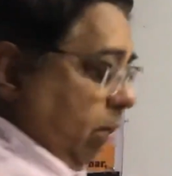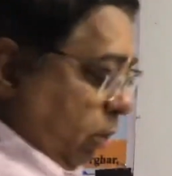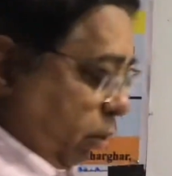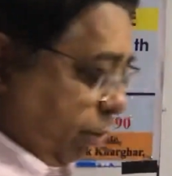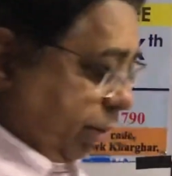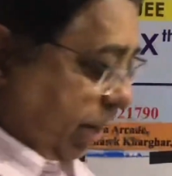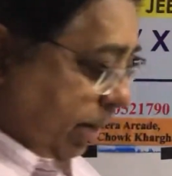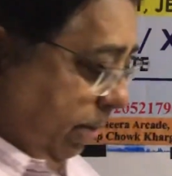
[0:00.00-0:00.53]

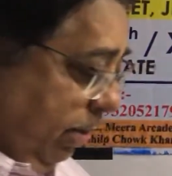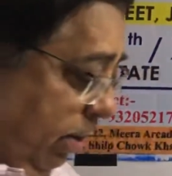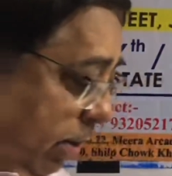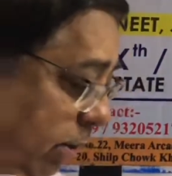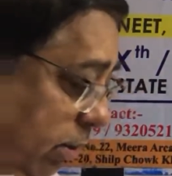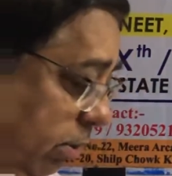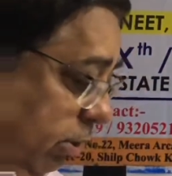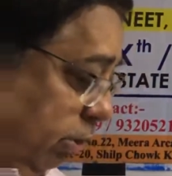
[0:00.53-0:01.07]
Okay,
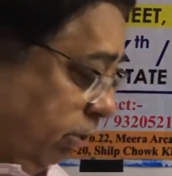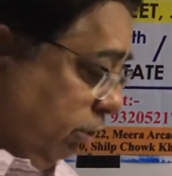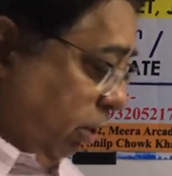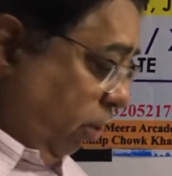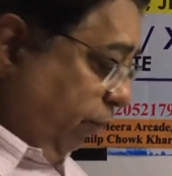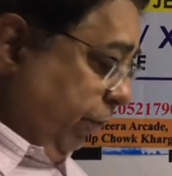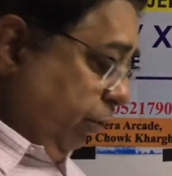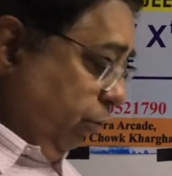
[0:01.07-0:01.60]
this is
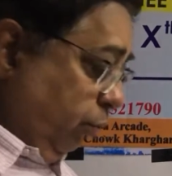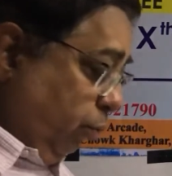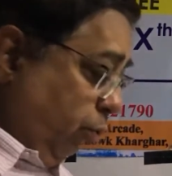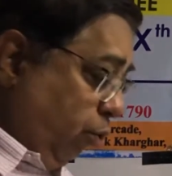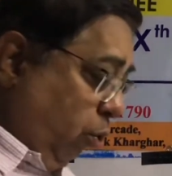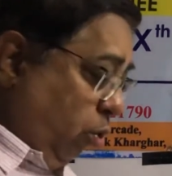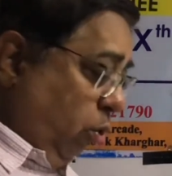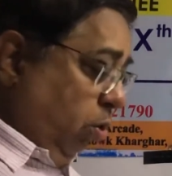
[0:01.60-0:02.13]
how we do.
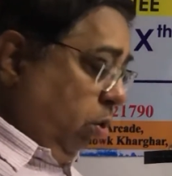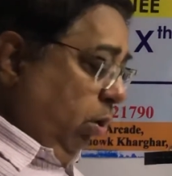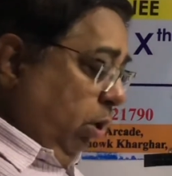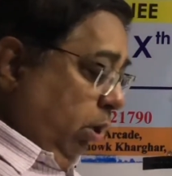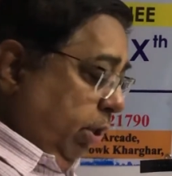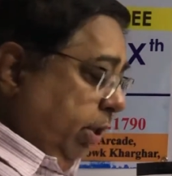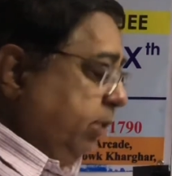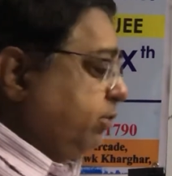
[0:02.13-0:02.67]
Rho
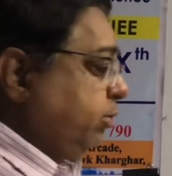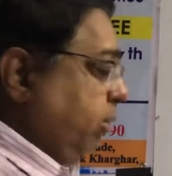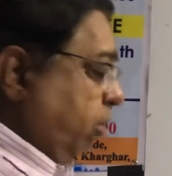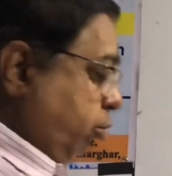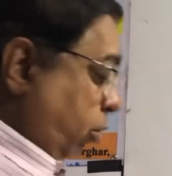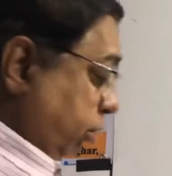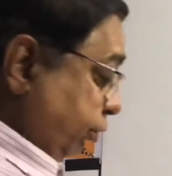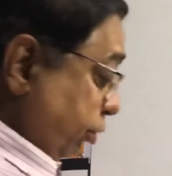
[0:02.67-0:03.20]
is the
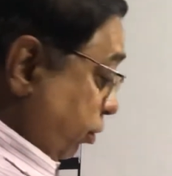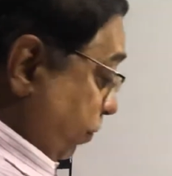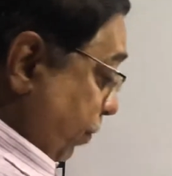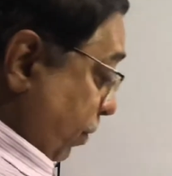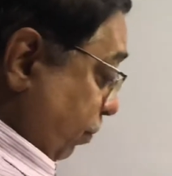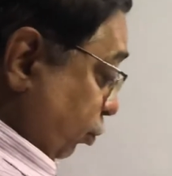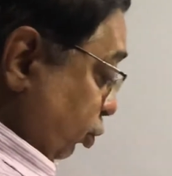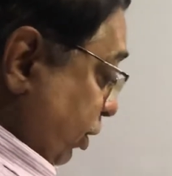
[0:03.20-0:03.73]
constant of
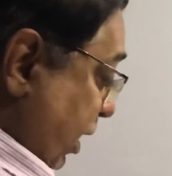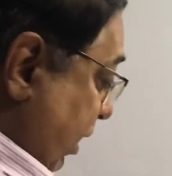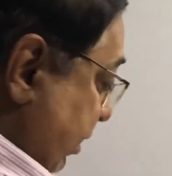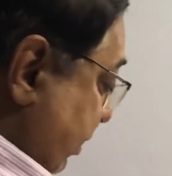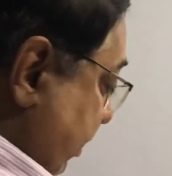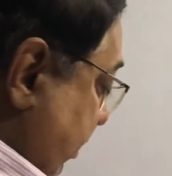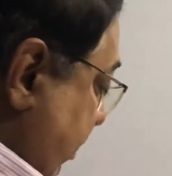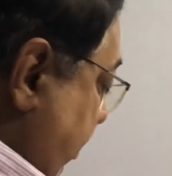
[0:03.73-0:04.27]

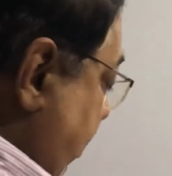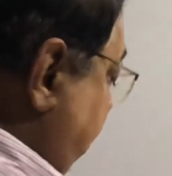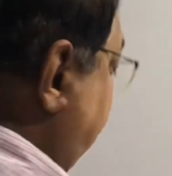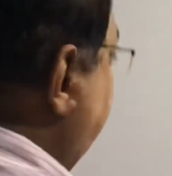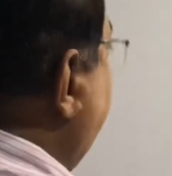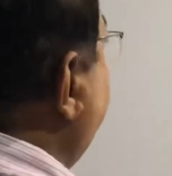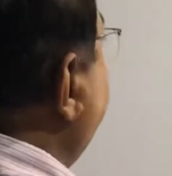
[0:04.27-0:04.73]
proportionality and